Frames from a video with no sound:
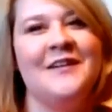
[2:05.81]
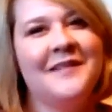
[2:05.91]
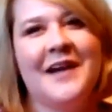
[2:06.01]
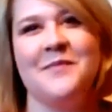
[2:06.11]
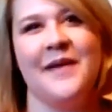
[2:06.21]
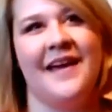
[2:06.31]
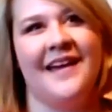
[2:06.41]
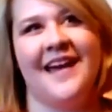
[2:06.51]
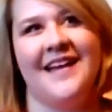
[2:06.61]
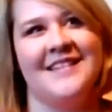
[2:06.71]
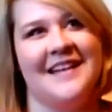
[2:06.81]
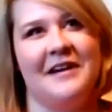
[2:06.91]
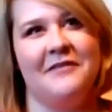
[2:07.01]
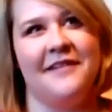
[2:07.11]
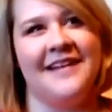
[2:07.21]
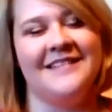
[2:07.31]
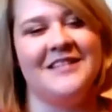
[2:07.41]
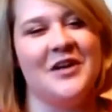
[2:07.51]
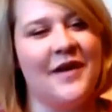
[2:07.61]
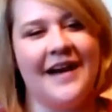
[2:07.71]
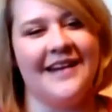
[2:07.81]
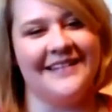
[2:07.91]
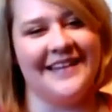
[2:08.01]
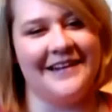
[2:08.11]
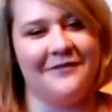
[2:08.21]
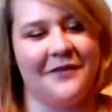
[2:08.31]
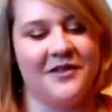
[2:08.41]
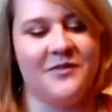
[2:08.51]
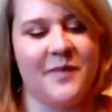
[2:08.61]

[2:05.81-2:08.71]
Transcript: I'm not a big SNL fan, so I didn't get it at first.